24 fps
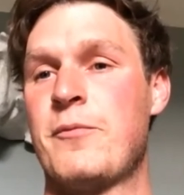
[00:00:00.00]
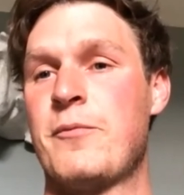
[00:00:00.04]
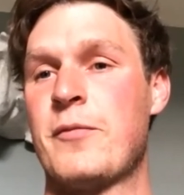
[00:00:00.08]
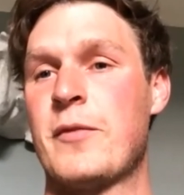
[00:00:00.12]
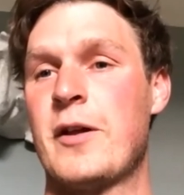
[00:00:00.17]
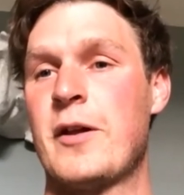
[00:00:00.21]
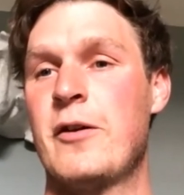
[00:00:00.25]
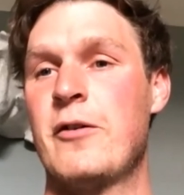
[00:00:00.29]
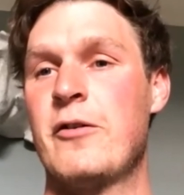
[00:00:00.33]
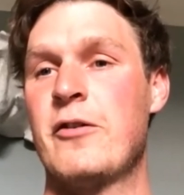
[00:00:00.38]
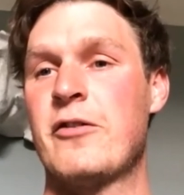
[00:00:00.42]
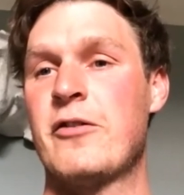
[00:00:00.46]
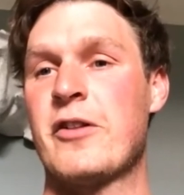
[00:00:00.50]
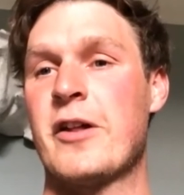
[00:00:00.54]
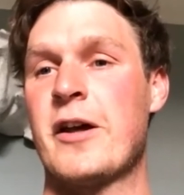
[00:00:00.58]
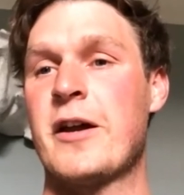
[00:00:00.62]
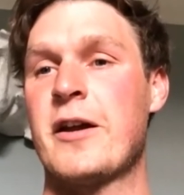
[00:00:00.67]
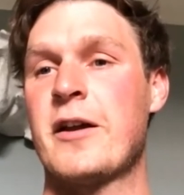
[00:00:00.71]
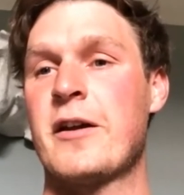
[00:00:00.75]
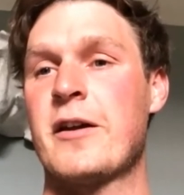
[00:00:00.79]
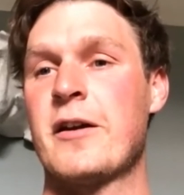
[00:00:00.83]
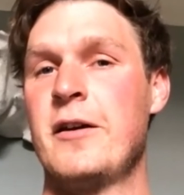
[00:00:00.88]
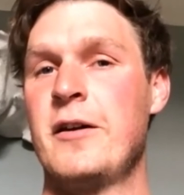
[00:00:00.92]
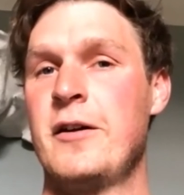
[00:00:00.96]
It was like,
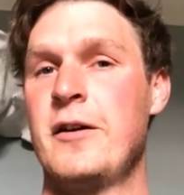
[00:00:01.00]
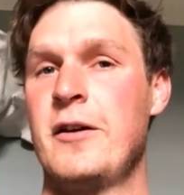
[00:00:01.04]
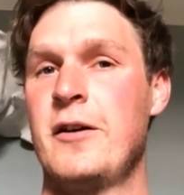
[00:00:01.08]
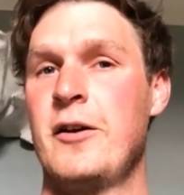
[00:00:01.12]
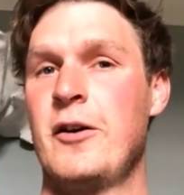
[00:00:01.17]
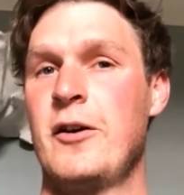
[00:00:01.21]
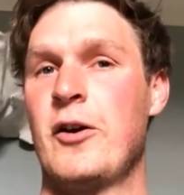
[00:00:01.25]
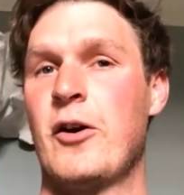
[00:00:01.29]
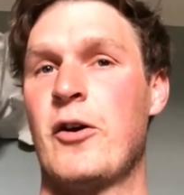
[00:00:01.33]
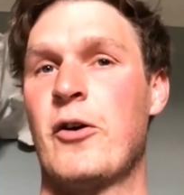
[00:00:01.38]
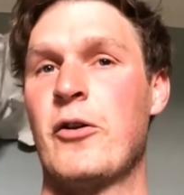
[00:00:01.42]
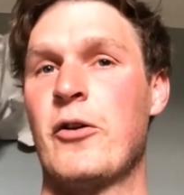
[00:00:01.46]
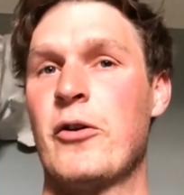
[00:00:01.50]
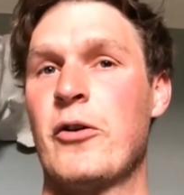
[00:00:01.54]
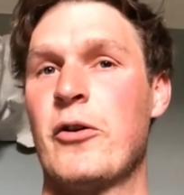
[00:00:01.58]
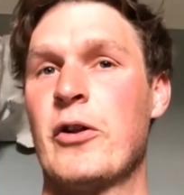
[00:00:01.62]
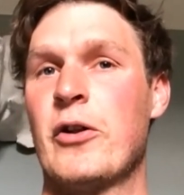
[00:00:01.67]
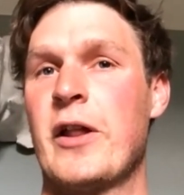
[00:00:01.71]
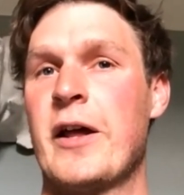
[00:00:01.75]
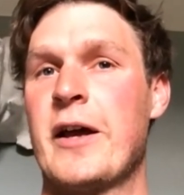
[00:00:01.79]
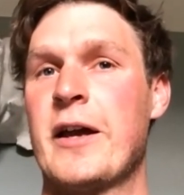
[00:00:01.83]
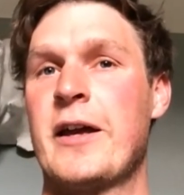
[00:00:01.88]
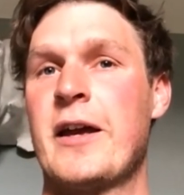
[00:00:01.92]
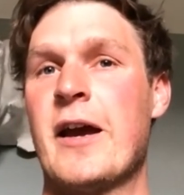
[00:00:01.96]
although
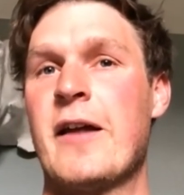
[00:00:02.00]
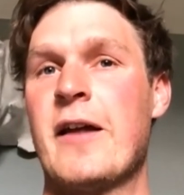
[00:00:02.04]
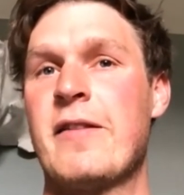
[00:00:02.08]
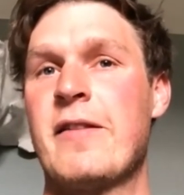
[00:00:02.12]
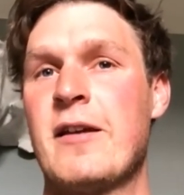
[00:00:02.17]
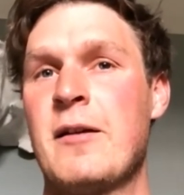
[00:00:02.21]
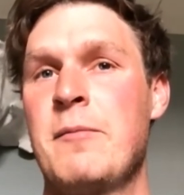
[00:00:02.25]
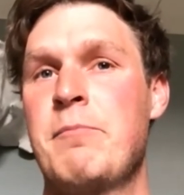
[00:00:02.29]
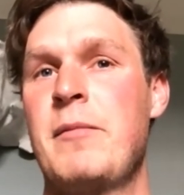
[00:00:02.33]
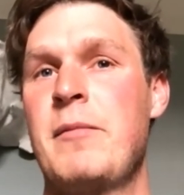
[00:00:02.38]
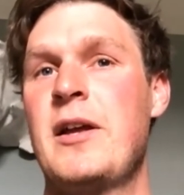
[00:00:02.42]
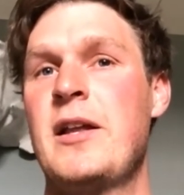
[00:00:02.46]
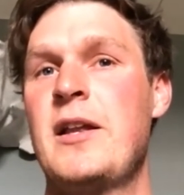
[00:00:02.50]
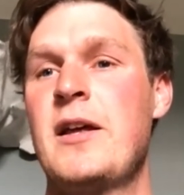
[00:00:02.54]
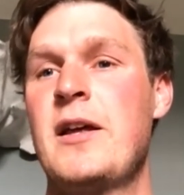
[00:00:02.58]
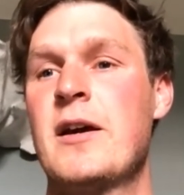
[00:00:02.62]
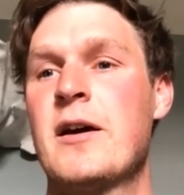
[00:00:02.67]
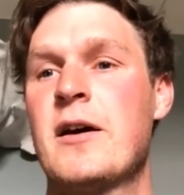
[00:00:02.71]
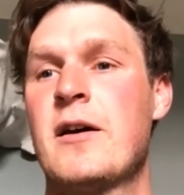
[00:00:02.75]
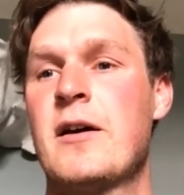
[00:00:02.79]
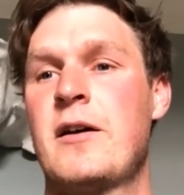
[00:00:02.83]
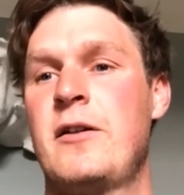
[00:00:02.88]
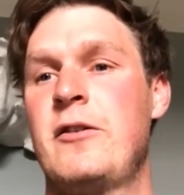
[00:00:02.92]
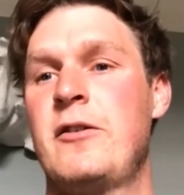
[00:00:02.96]
like getting
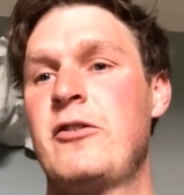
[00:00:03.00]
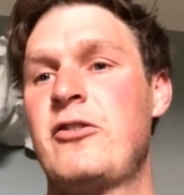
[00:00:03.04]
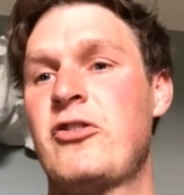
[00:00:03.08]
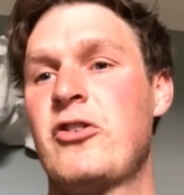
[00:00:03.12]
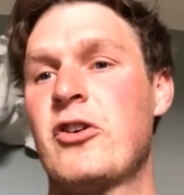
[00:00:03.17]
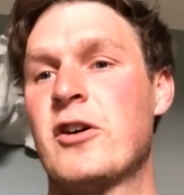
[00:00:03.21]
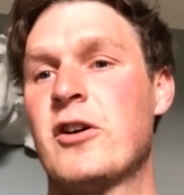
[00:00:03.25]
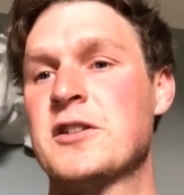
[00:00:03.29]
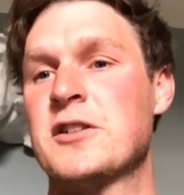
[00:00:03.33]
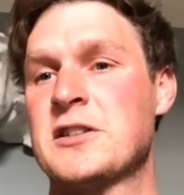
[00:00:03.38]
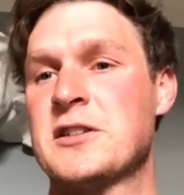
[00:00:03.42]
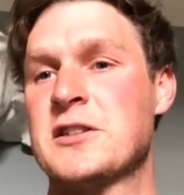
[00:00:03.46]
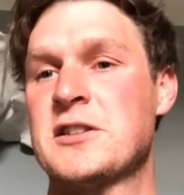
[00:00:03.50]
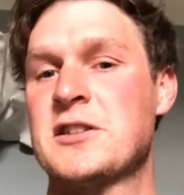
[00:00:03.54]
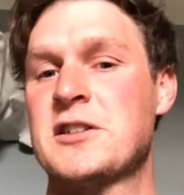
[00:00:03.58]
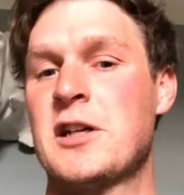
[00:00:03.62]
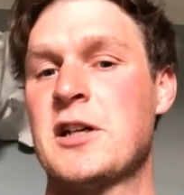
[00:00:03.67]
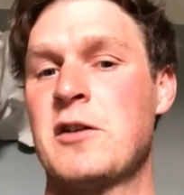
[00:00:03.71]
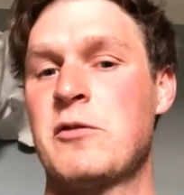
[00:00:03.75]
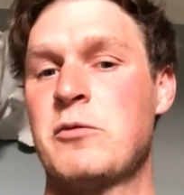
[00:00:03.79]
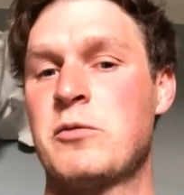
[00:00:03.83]
media and shots and stuff